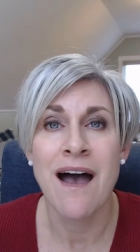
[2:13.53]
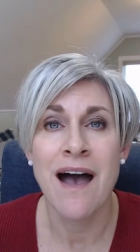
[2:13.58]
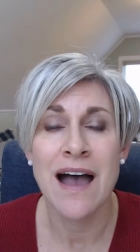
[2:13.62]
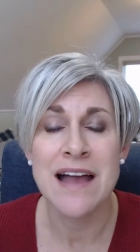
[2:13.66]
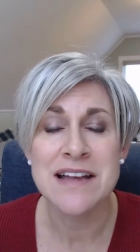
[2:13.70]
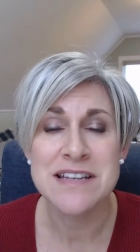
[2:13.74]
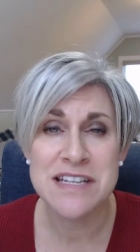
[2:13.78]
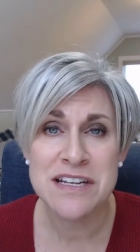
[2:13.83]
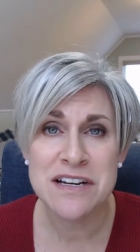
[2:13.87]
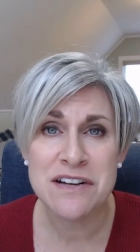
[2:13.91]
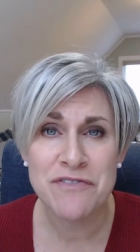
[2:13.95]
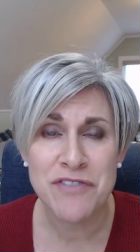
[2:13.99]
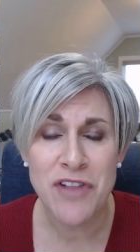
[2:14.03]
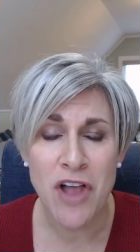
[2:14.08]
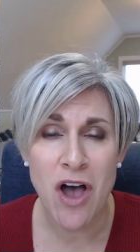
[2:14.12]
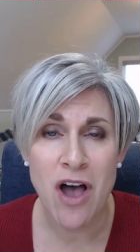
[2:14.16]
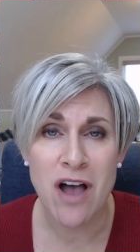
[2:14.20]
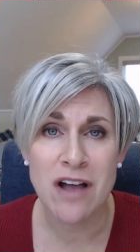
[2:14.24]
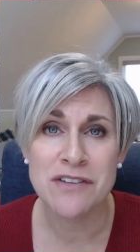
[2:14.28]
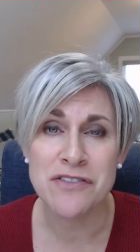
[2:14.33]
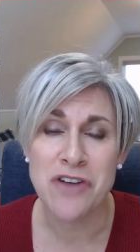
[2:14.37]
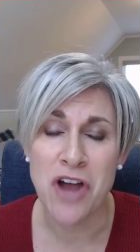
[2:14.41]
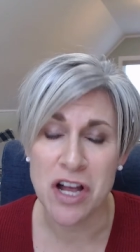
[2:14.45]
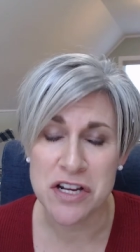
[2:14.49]
I did a
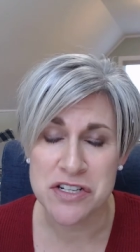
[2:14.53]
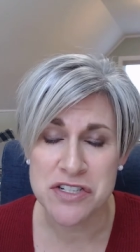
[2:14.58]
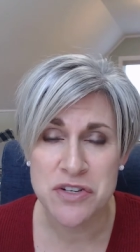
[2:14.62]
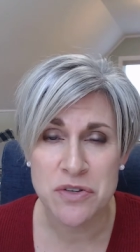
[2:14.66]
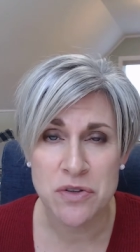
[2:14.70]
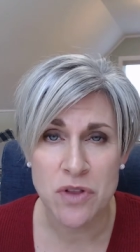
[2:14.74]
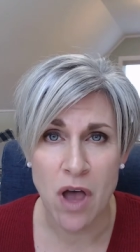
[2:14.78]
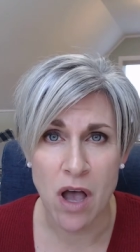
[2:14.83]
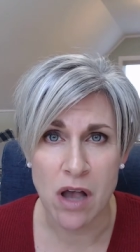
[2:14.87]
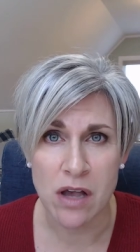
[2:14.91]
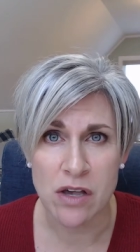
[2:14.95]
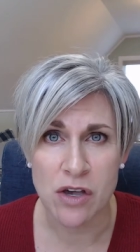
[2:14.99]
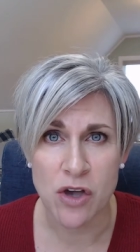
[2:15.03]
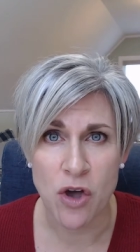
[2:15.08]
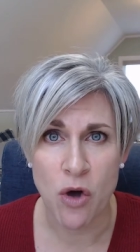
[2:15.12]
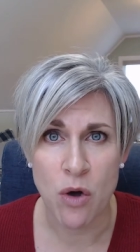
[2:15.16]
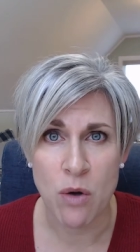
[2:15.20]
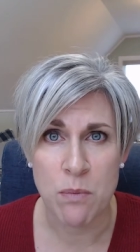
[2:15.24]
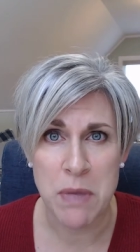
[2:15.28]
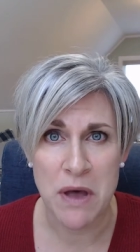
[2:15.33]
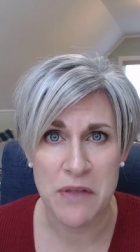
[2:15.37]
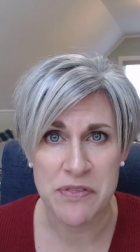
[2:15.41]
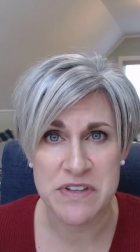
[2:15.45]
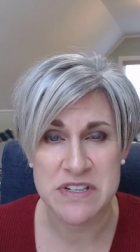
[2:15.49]
vlog not too long ago
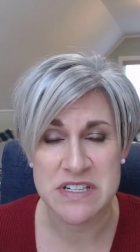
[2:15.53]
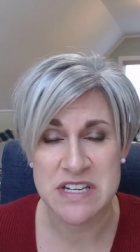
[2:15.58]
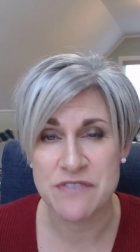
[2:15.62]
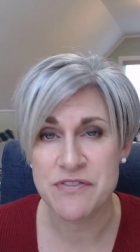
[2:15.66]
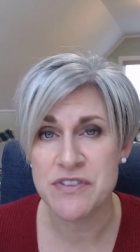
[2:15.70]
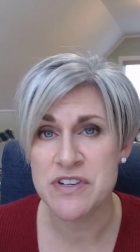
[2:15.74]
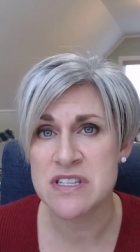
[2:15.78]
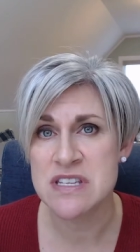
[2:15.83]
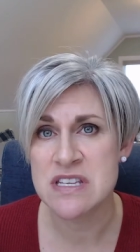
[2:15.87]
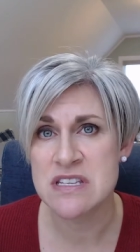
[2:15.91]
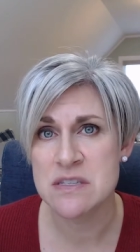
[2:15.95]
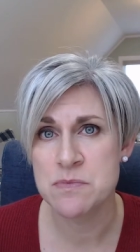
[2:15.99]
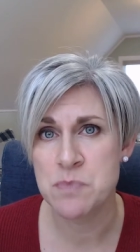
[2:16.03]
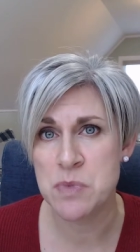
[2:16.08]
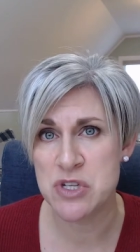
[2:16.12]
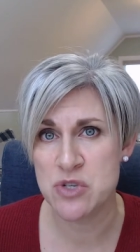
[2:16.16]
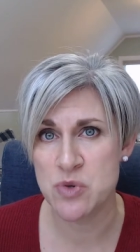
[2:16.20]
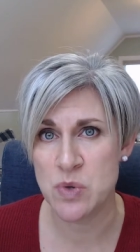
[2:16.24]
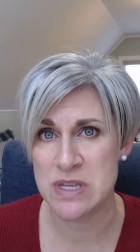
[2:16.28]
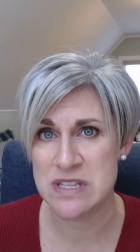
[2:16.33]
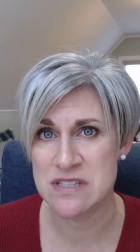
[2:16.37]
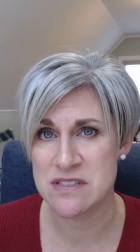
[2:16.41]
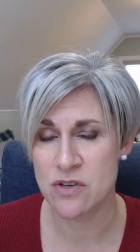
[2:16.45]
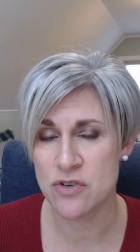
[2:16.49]
about the differences
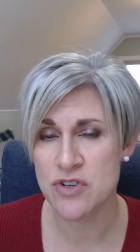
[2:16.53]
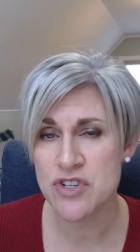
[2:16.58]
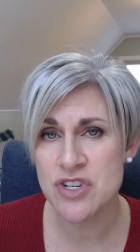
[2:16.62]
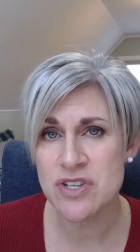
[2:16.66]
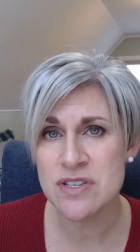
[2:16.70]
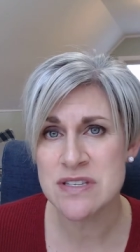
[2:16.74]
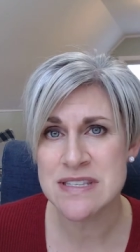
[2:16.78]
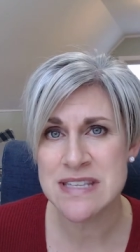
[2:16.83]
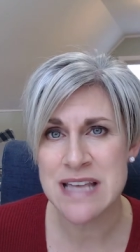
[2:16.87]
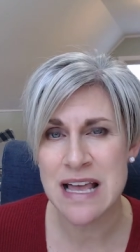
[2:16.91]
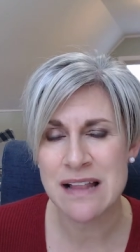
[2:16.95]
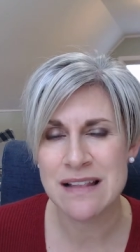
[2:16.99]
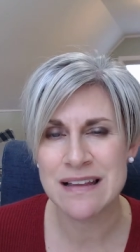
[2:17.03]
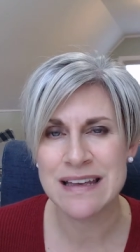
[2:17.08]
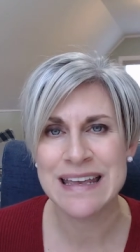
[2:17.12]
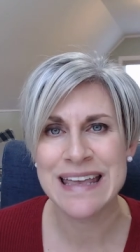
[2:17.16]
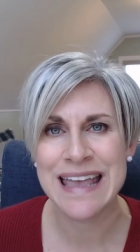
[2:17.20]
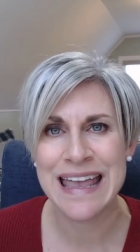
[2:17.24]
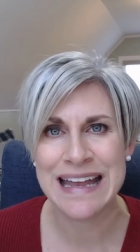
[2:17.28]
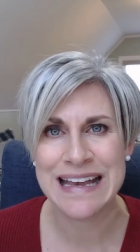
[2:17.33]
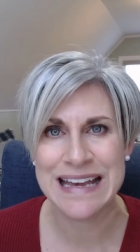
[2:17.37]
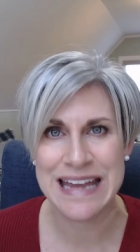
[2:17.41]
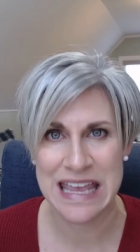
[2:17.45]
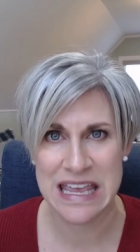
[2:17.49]
between social selling
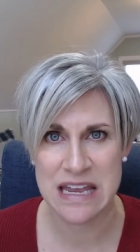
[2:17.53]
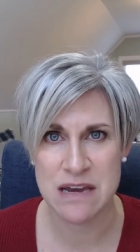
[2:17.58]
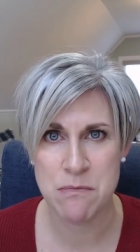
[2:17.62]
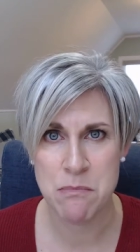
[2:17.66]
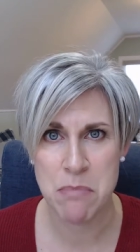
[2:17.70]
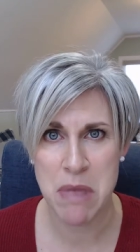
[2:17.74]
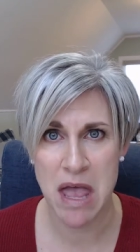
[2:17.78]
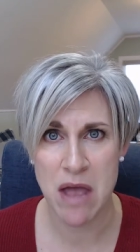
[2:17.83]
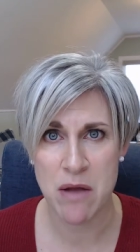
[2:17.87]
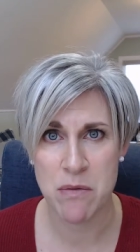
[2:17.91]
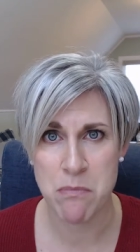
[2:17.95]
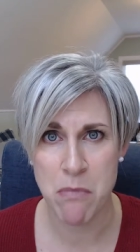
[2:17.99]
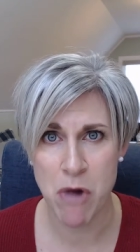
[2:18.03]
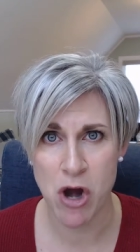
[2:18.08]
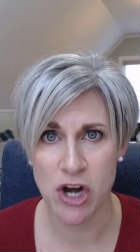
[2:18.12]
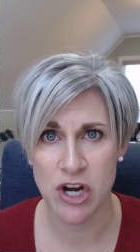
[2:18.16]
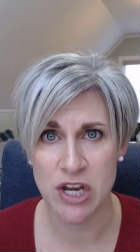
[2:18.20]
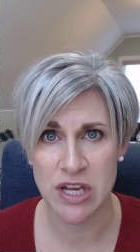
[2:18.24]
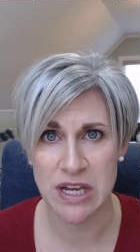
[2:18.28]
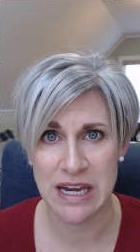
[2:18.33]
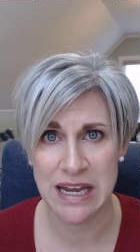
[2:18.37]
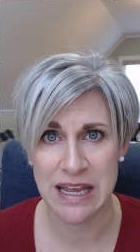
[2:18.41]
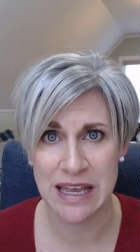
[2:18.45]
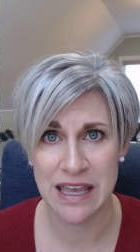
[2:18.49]
and inbound
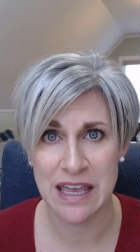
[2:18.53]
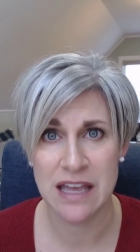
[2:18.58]
marketing.